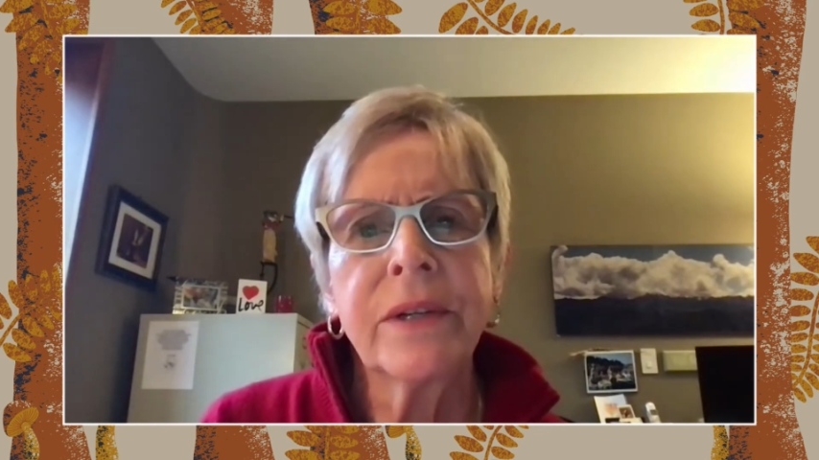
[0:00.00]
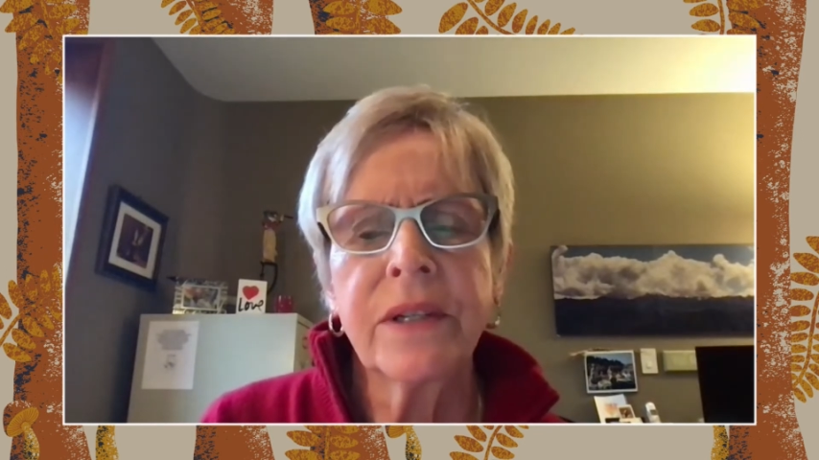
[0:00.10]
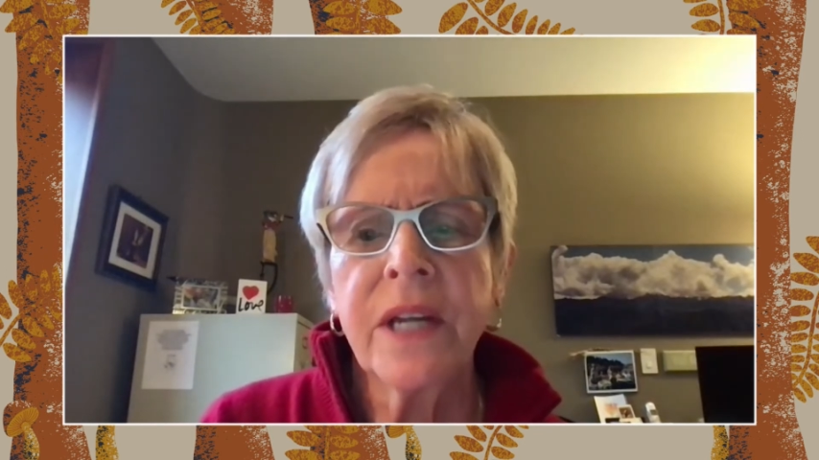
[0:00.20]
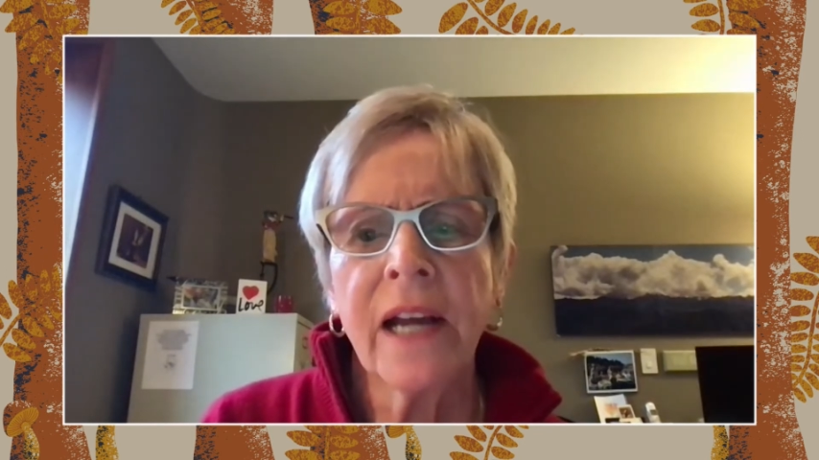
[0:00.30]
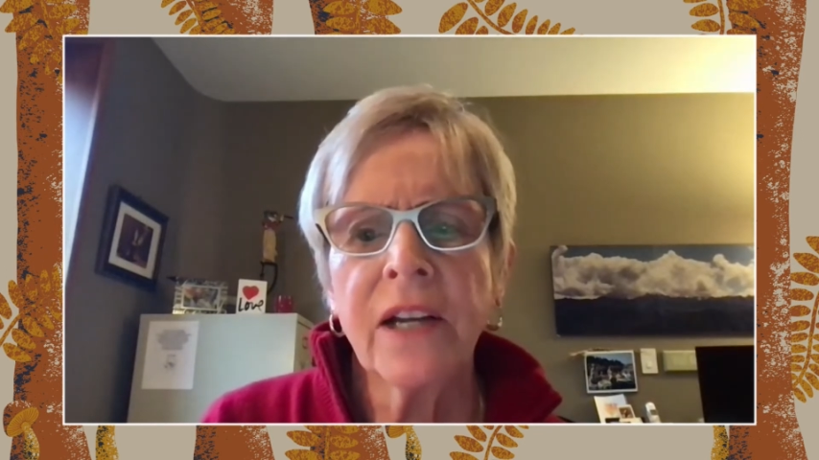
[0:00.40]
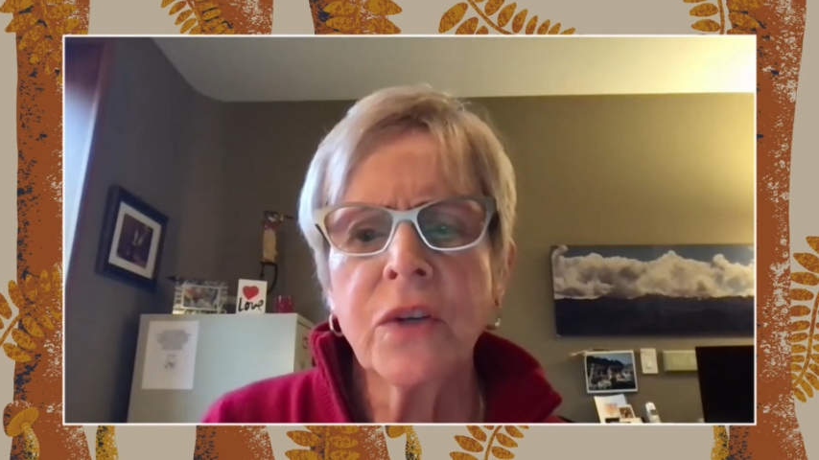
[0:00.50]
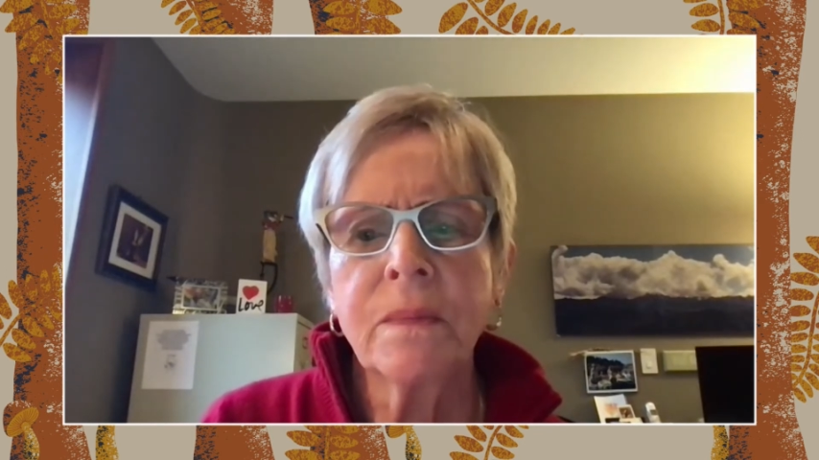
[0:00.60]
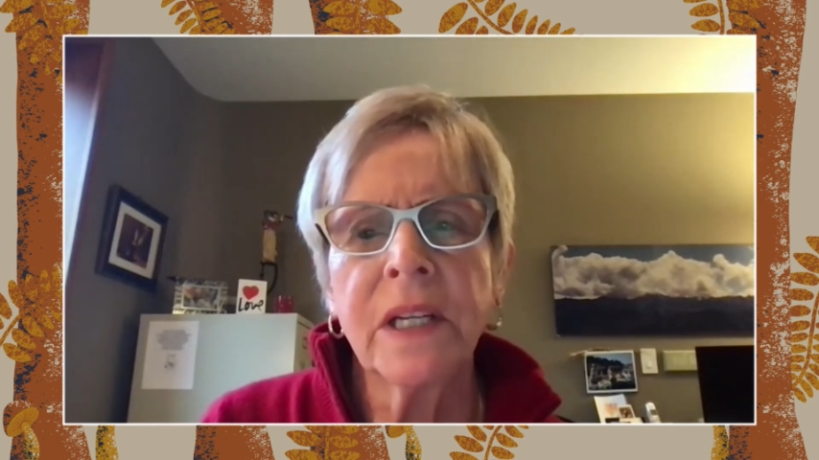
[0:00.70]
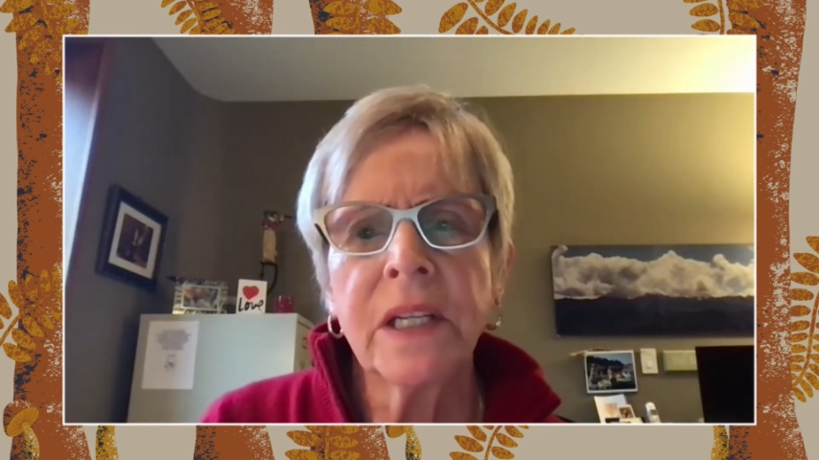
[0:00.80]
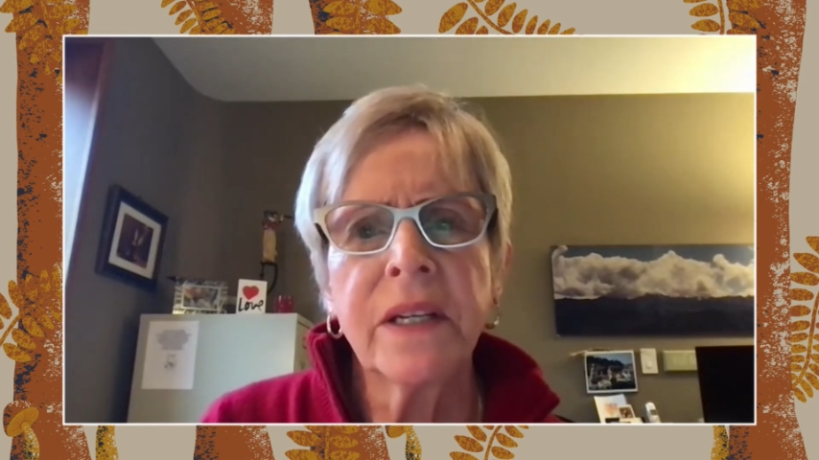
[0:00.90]

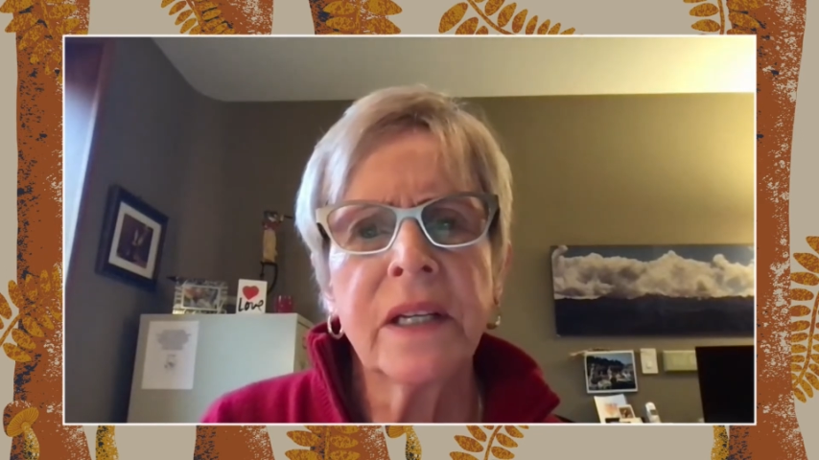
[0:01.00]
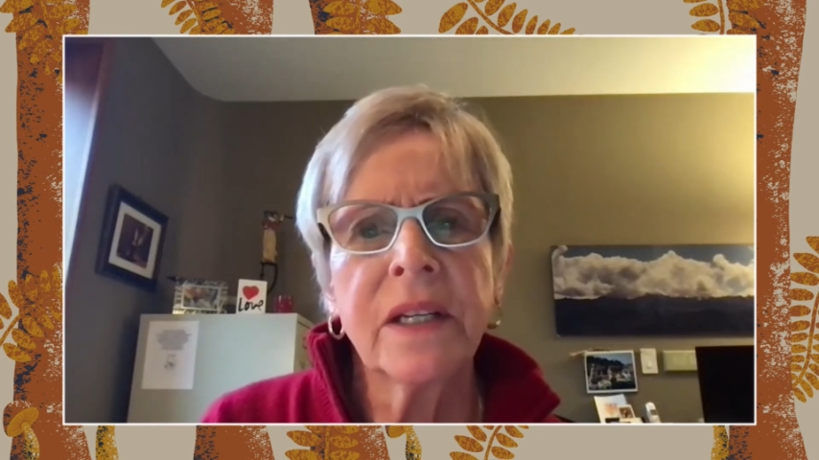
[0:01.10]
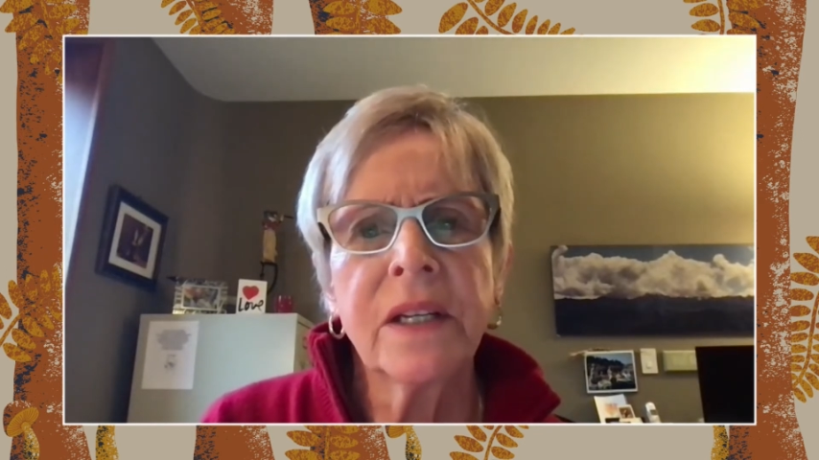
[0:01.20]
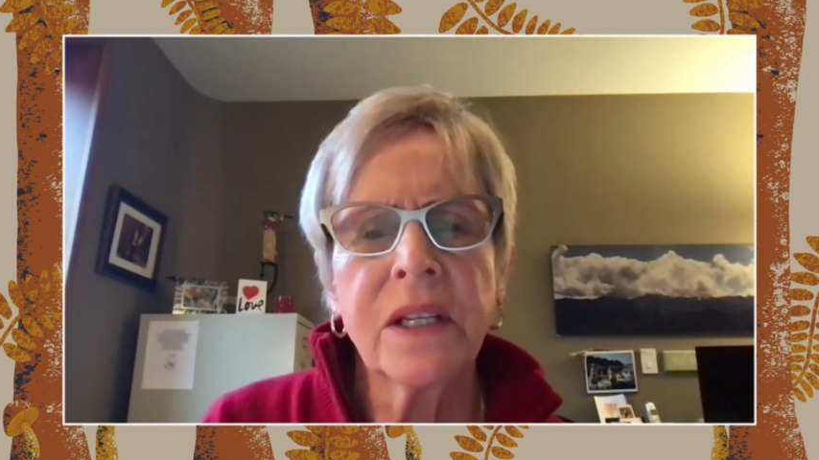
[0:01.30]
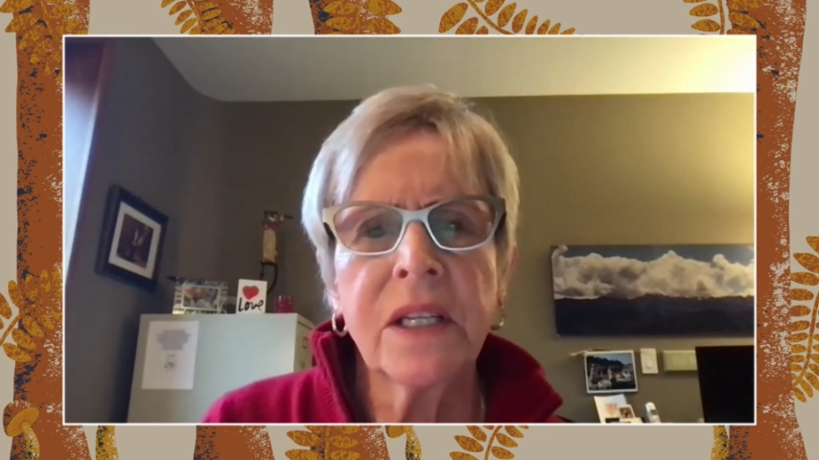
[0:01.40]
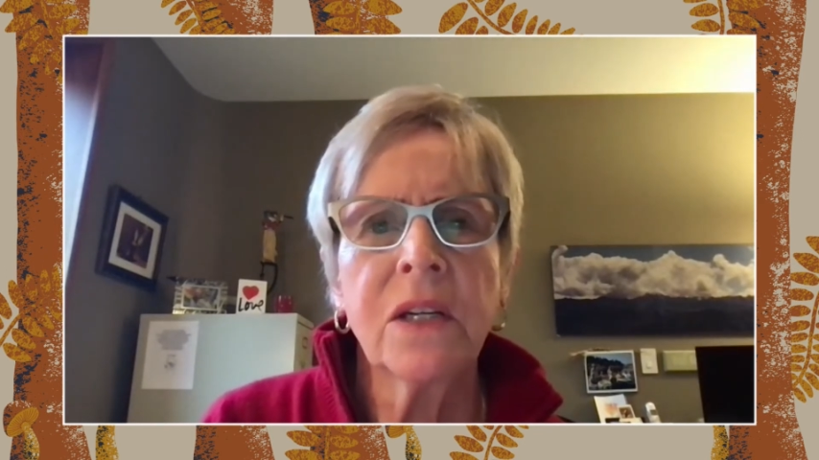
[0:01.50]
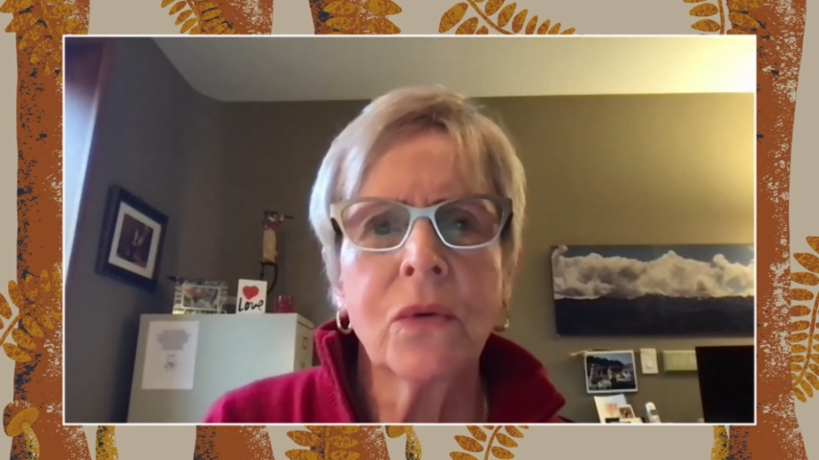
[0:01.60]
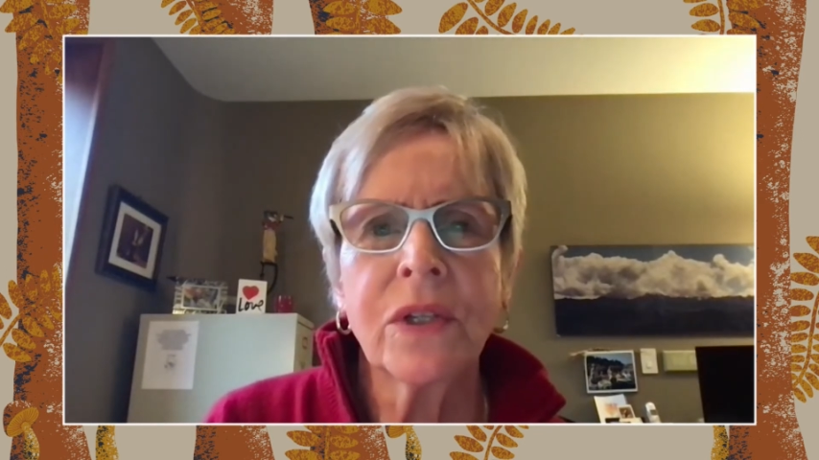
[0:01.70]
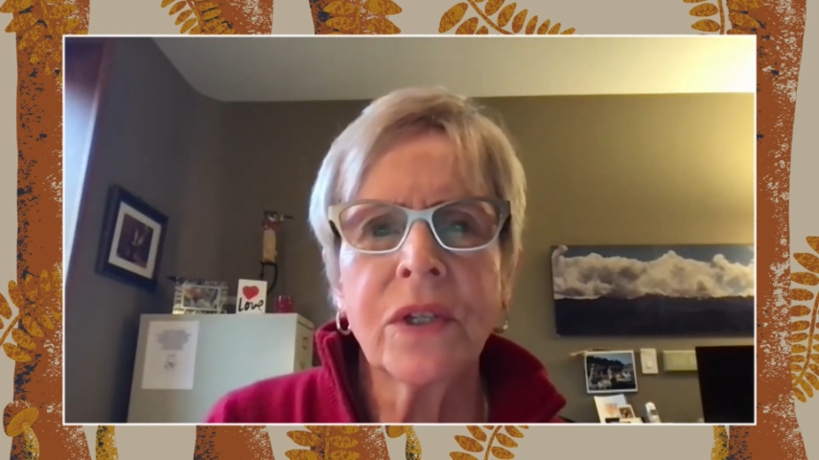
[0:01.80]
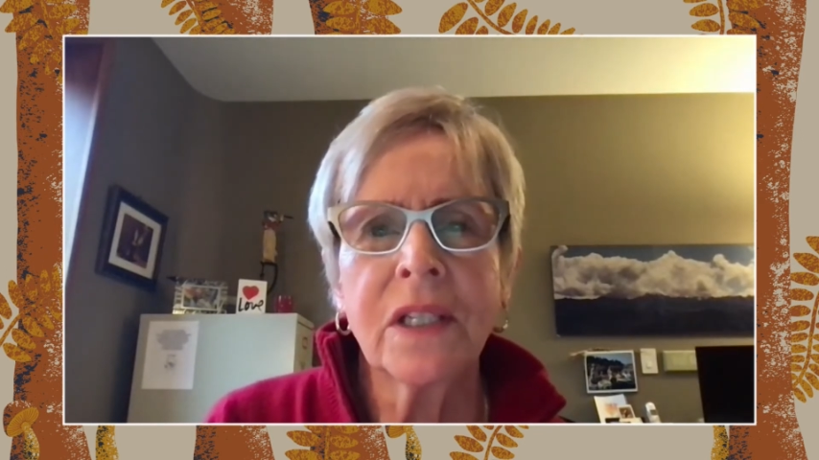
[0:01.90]
detachment,
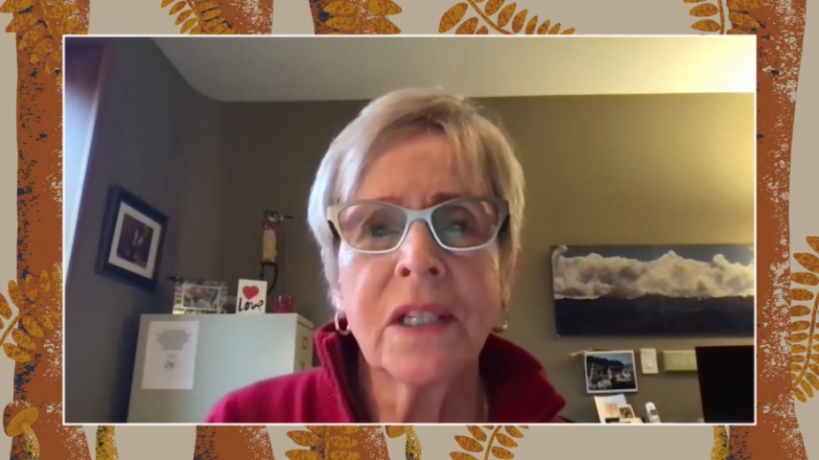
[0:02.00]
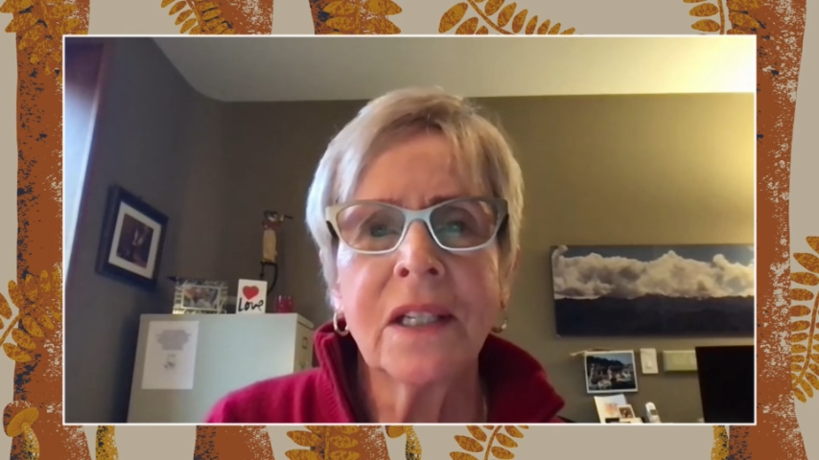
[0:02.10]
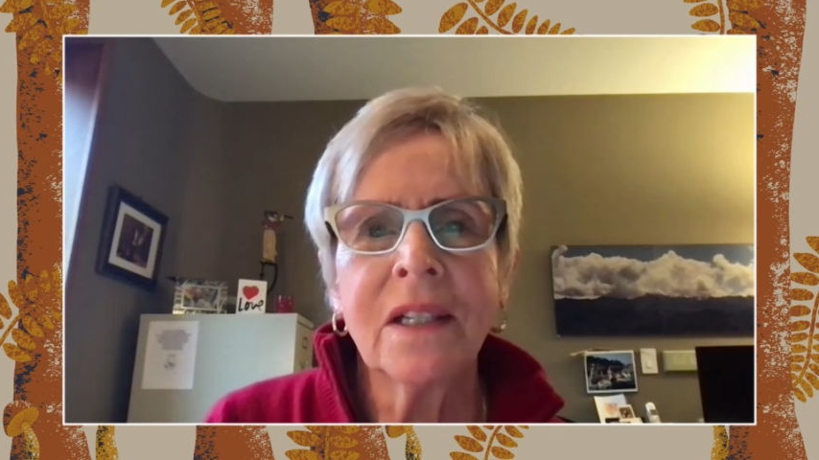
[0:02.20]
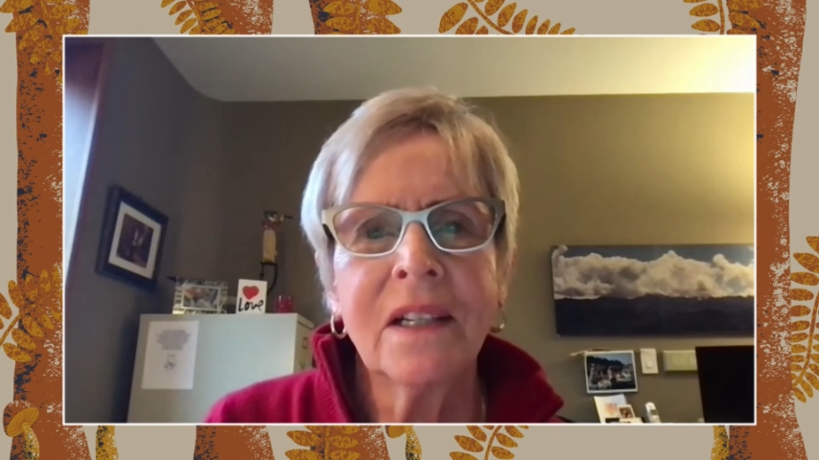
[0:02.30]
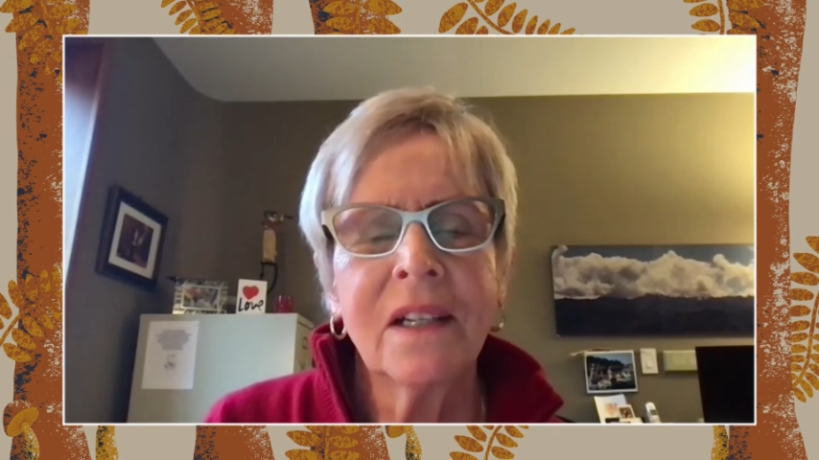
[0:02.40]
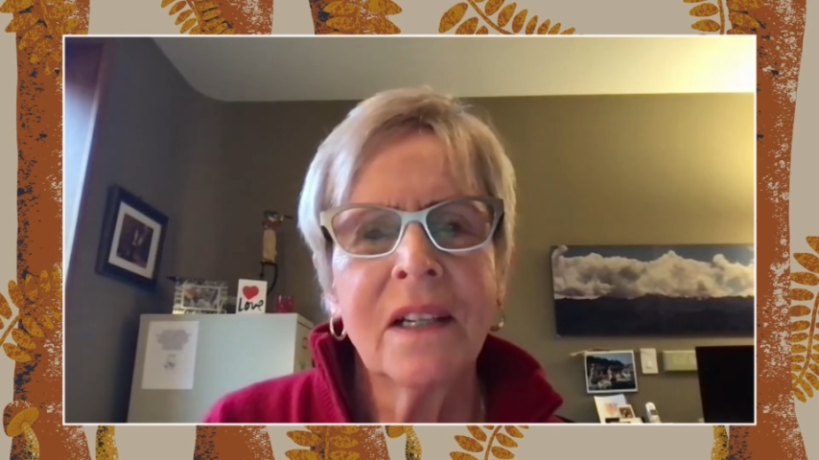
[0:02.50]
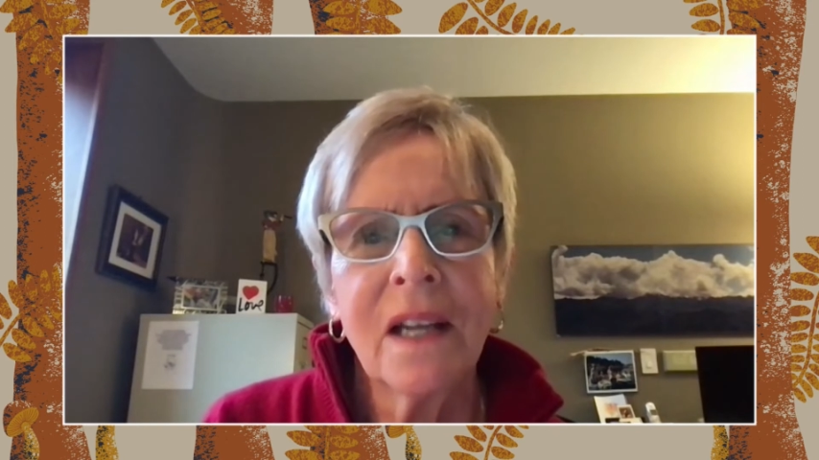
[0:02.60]
secrecy,